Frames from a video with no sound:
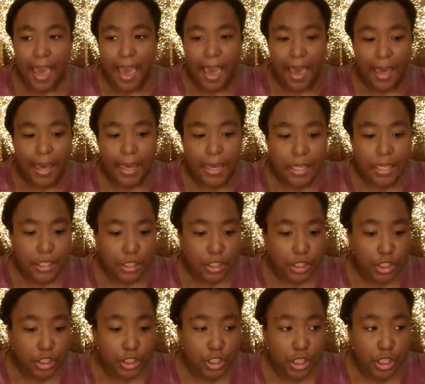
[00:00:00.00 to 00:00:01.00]

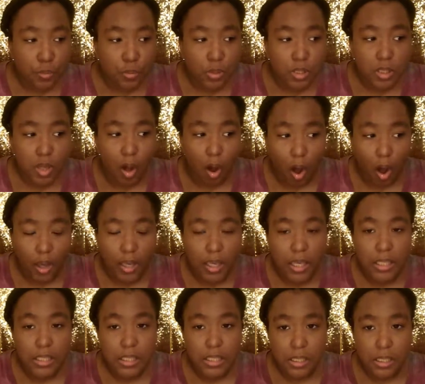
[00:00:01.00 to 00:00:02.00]
and she was
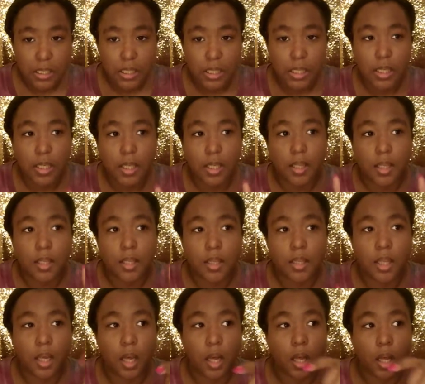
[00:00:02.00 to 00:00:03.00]
talking to
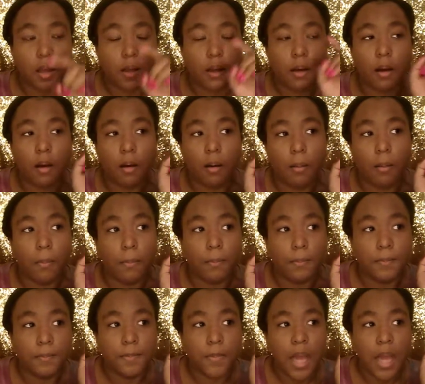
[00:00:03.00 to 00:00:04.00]
the
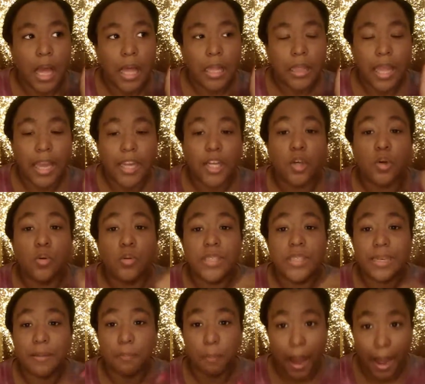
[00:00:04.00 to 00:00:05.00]
lady who
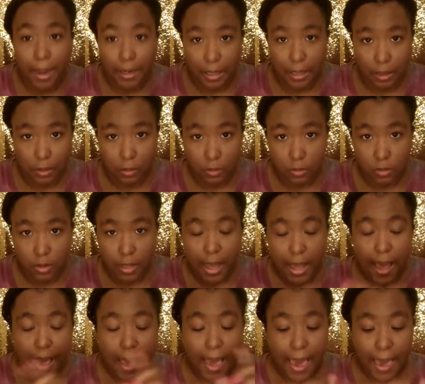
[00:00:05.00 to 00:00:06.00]
did my nails,
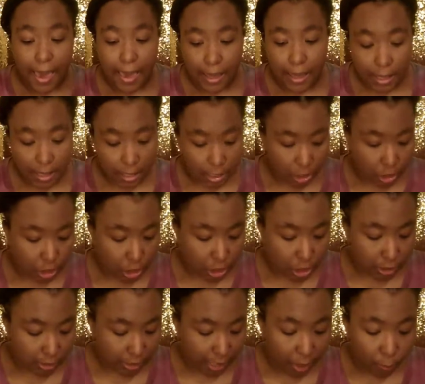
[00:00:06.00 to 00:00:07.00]
and
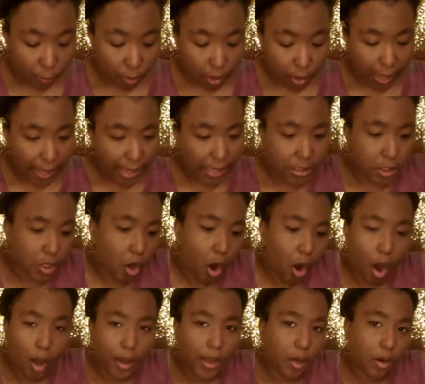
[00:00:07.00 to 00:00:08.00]
they were like
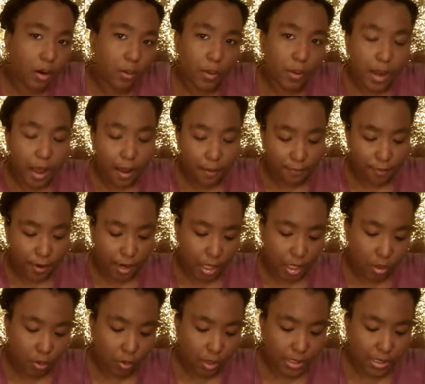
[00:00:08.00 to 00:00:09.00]
talking or whatever,
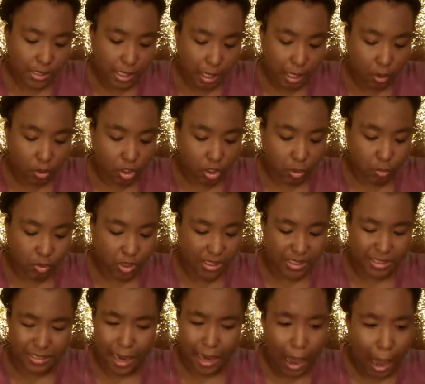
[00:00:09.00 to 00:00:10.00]
and you could tell she was
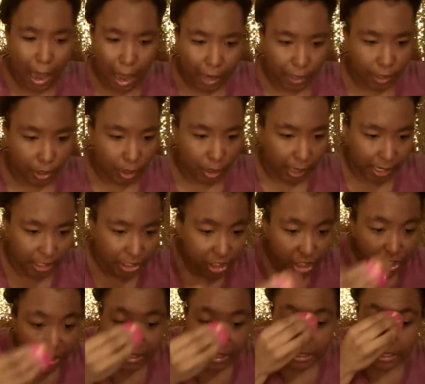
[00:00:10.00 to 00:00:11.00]
just tired. Like, she
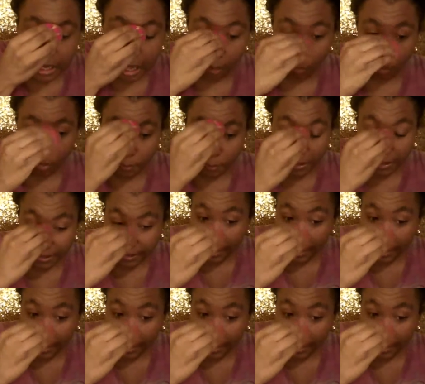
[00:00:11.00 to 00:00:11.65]
just did not want to be